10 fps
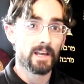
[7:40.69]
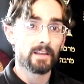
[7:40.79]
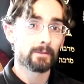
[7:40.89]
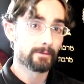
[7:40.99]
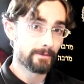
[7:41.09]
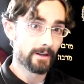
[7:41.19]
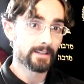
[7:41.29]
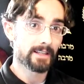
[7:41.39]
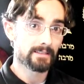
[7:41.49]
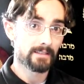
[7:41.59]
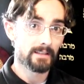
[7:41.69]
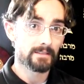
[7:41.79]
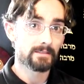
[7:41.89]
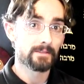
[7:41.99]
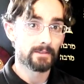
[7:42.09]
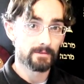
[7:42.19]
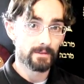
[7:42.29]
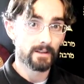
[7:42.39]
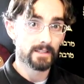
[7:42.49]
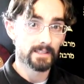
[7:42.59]
They're very extensive and they're
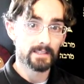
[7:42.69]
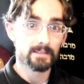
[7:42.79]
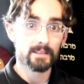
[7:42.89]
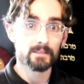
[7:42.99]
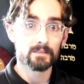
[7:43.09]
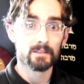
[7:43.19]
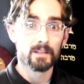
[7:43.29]
very detailed.